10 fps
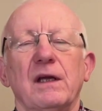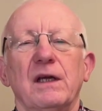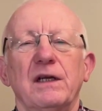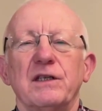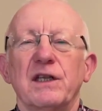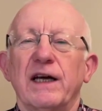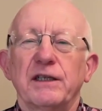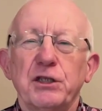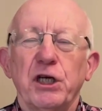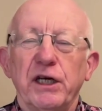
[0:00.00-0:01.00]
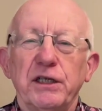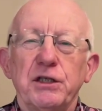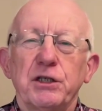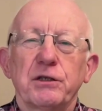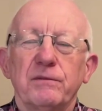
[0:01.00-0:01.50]
It is that
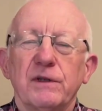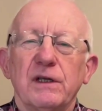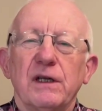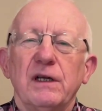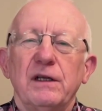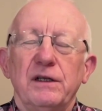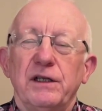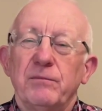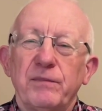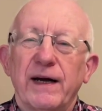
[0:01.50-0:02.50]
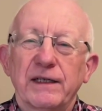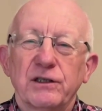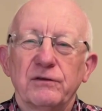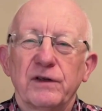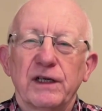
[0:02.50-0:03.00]
change, the impact
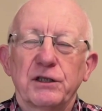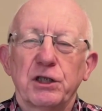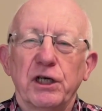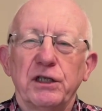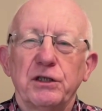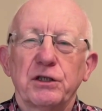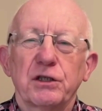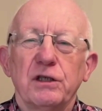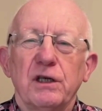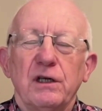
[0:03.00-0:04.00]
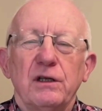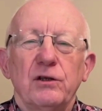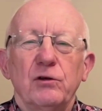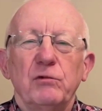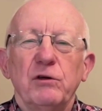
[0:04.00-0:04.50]
of that change,
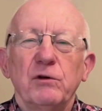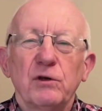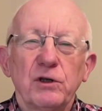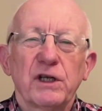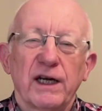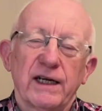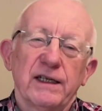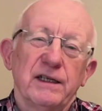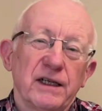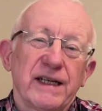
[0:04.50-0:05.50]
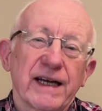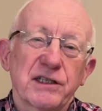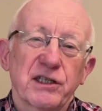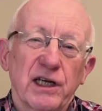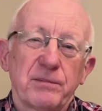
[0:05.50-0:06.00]
that we will look at in the
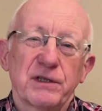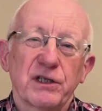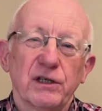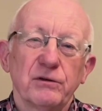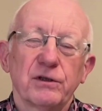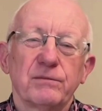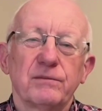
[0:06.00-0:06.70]
next episode.